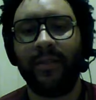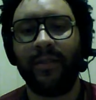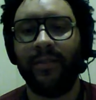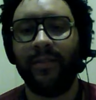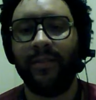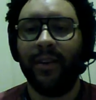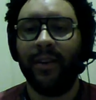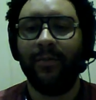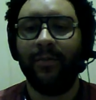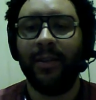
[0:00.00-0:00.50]
All
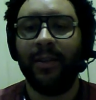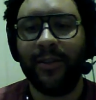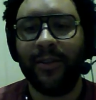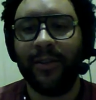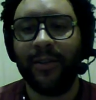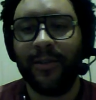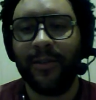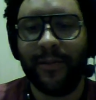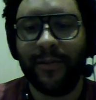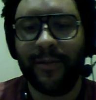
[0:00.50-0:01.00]
right, make
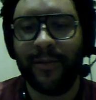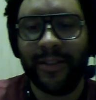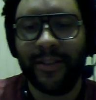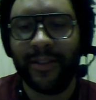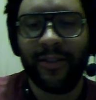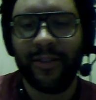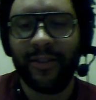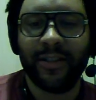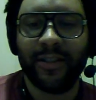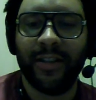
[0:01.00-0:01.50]
sure we still
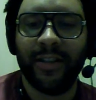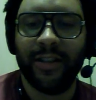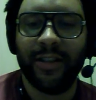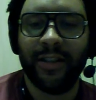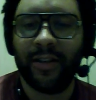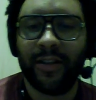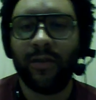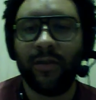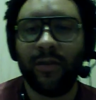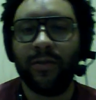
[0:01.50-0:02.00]
got you. Didn't
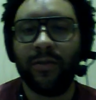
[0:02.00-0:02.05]
doze off